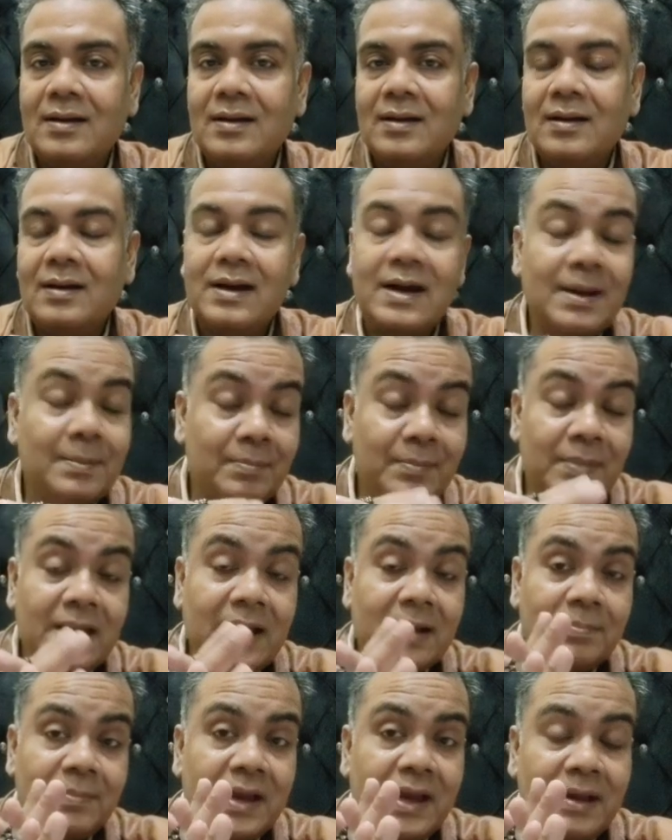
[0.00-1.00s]
Great,
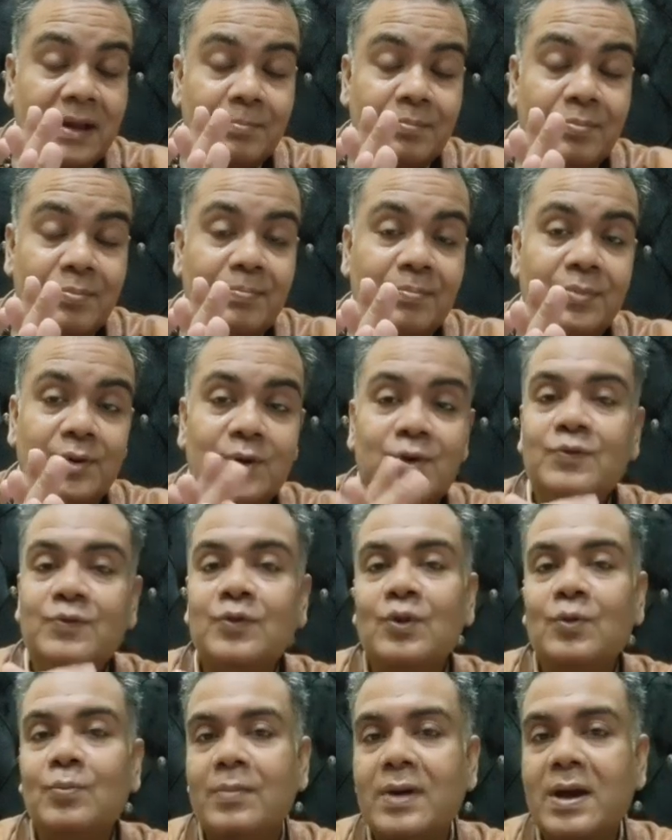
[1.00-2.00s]
make make
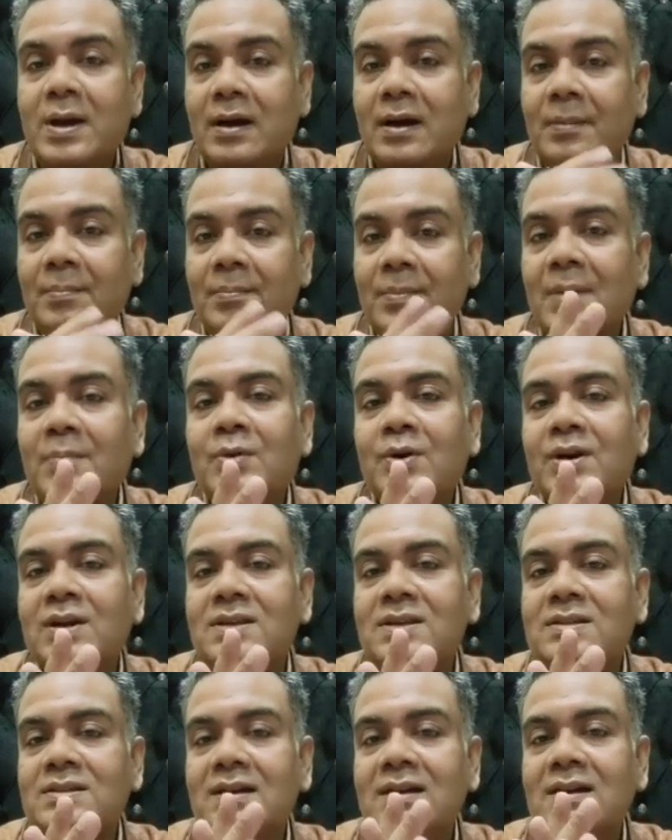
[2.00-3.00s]
beautiful me uh,
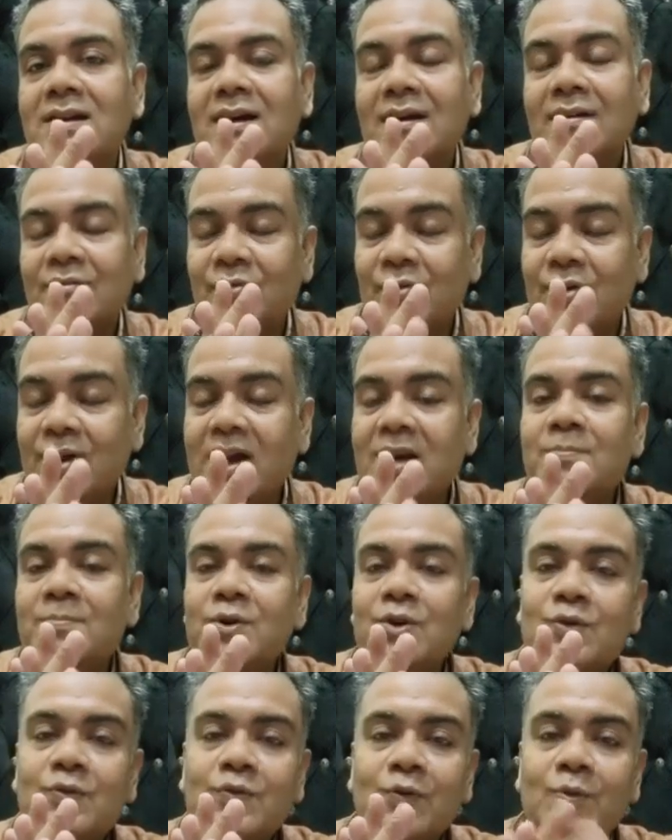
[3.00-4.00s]
memories. Create
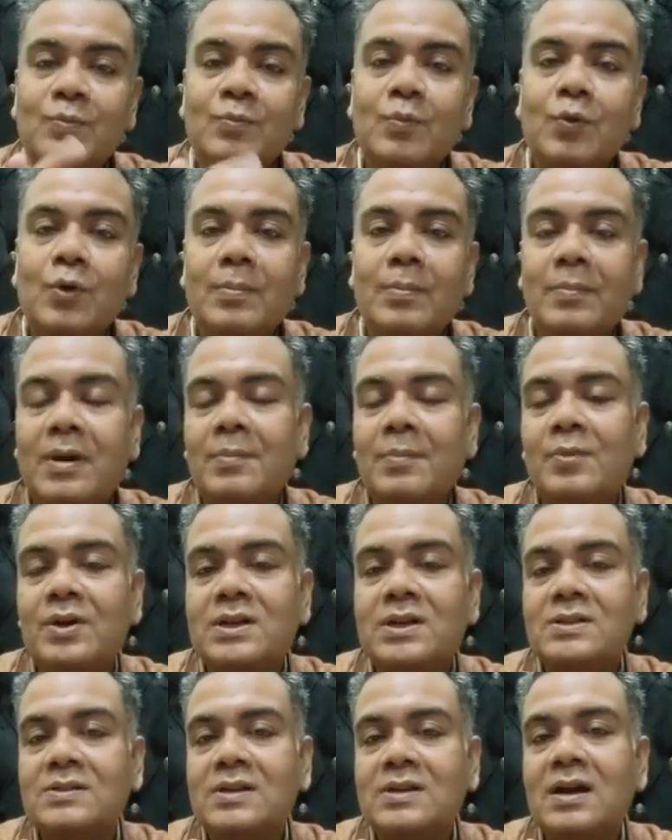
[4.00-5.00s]
beautiful
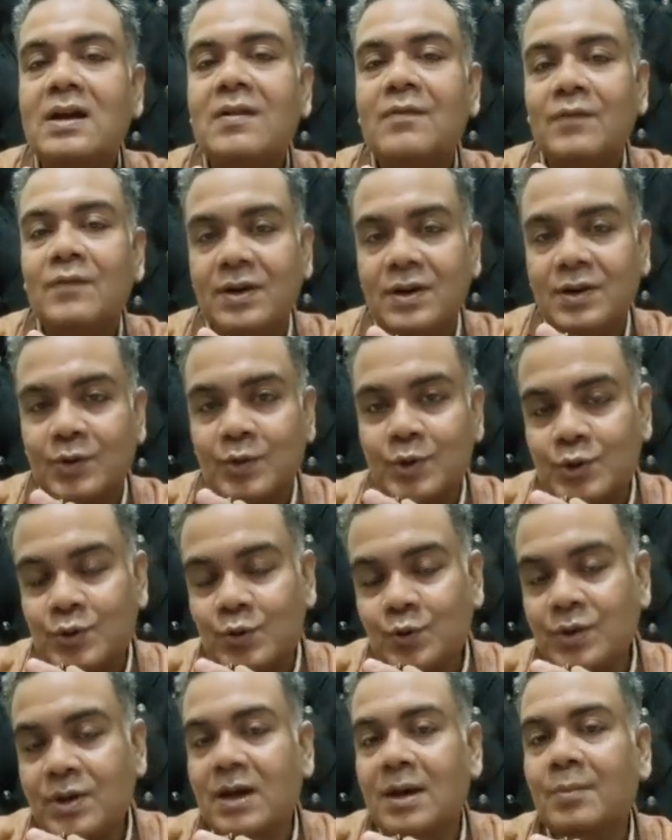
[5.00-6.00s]
memories when you're
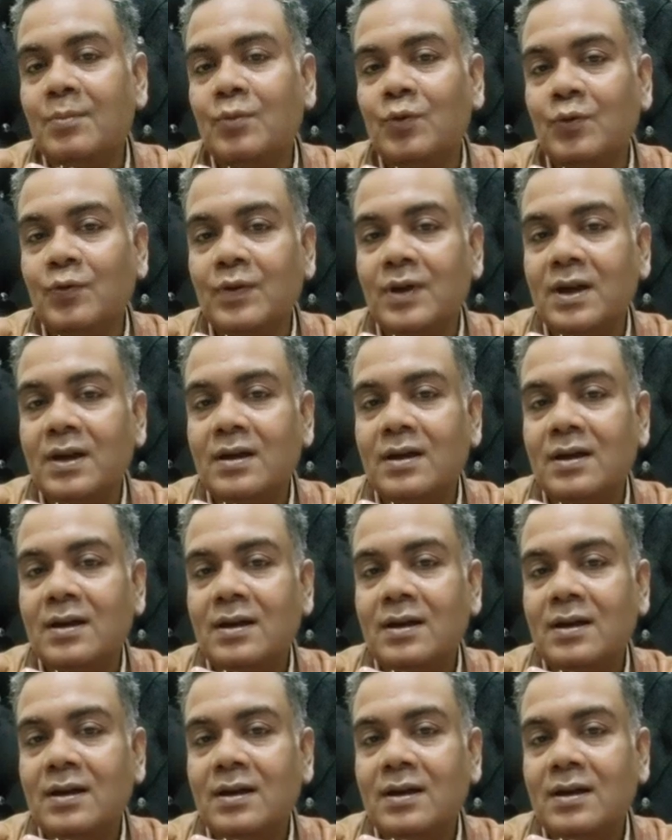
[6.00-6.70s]
shooting a movie.